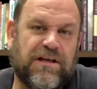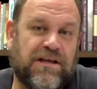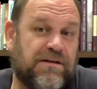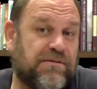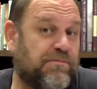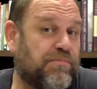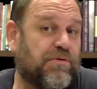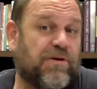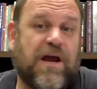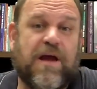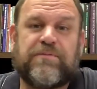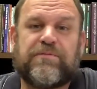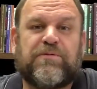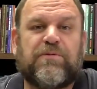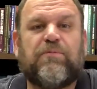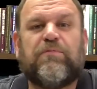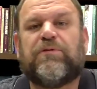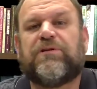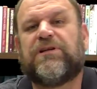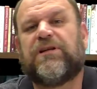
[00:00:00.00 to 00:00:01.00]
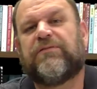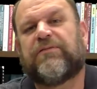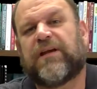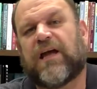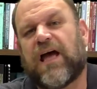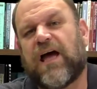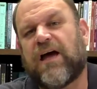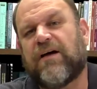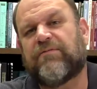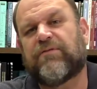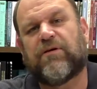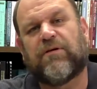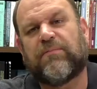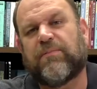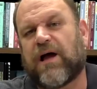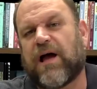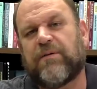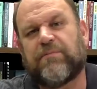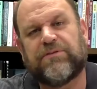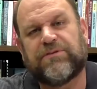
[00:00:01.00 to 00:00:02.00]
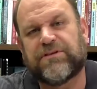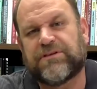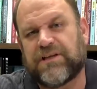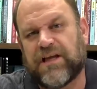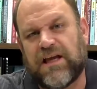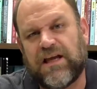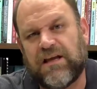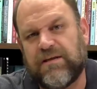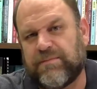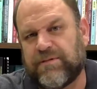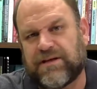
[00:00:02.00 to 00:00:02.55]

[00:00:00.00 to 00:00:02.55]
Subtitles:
and perhaps we wouldn't even have our Bible today,